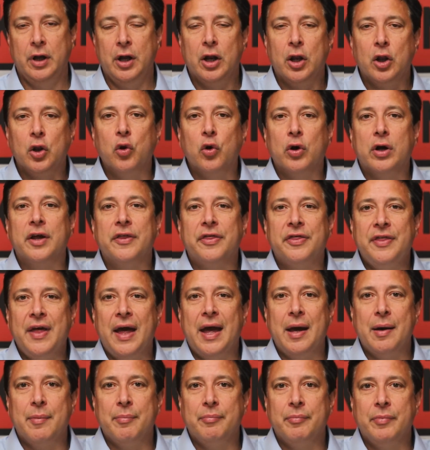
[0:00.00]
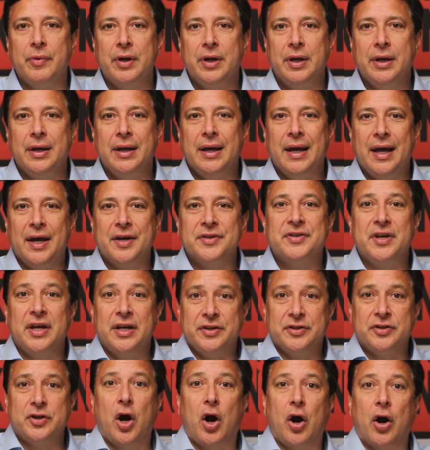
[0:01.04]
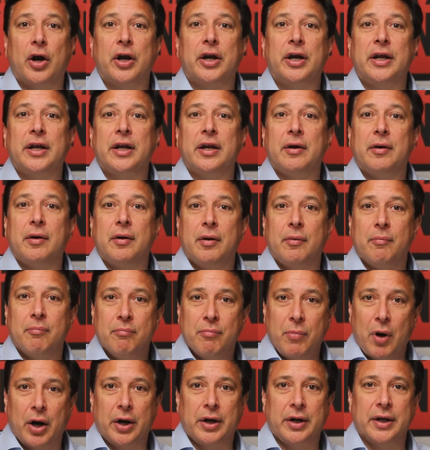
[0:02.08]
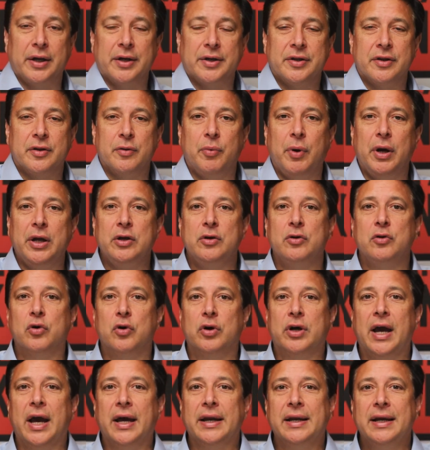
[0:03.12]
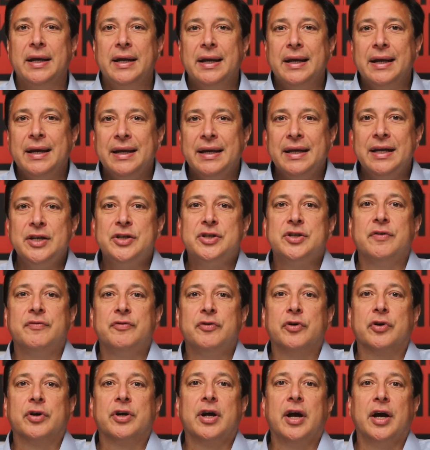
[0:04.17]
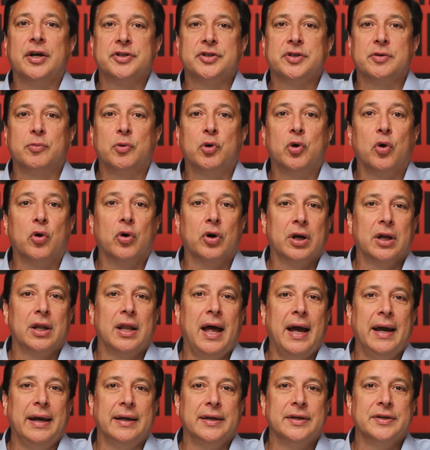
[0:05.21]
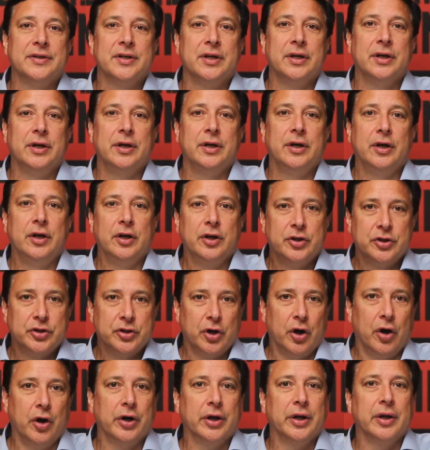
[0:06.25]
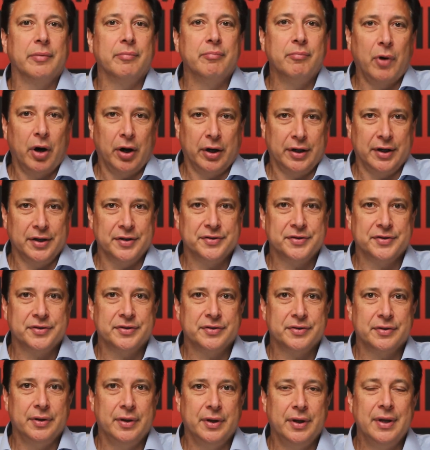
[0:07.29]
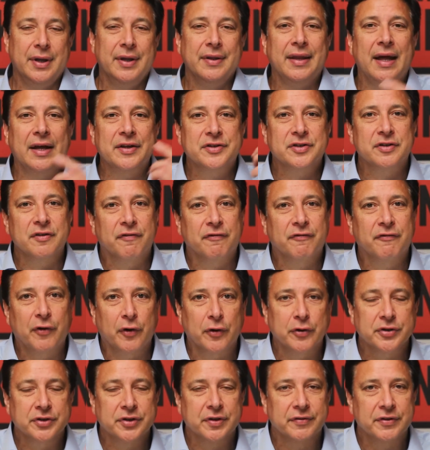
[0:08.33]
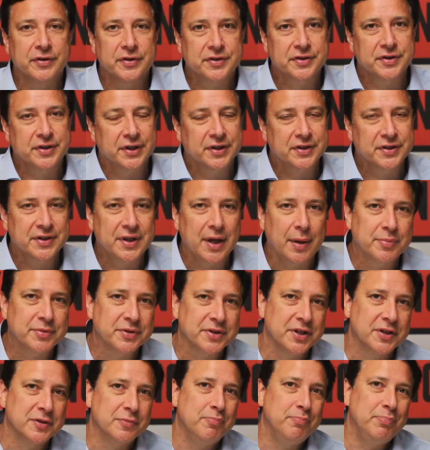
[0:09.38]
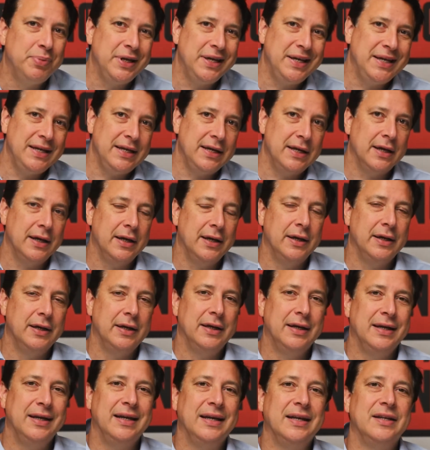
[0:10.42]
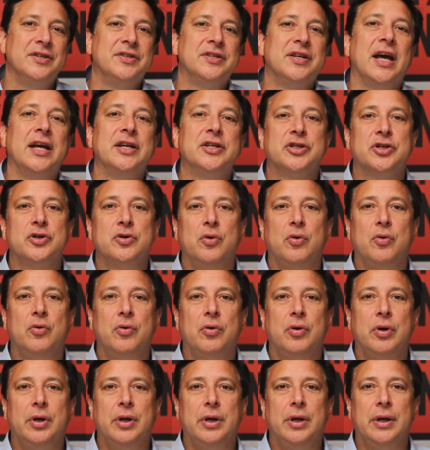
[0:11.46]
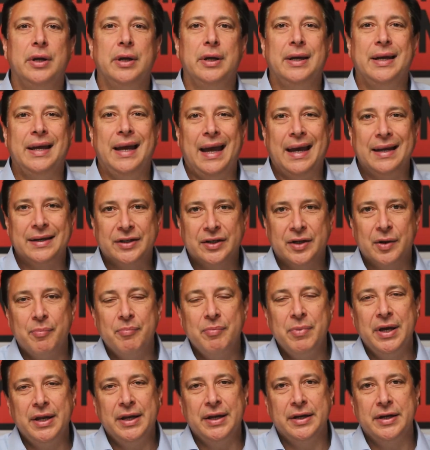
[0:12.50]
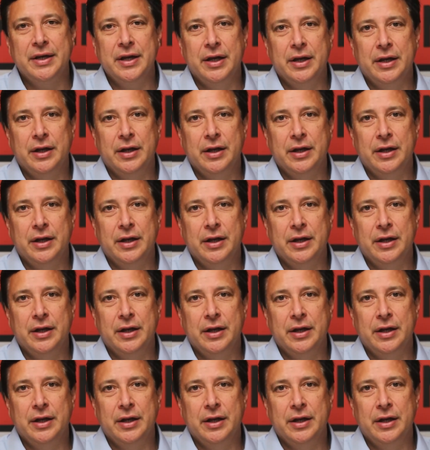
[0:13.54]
Look at them as a target market, the way you look at each of your customer or client target markets. That's the first of the 6 steps, is be intentional and committed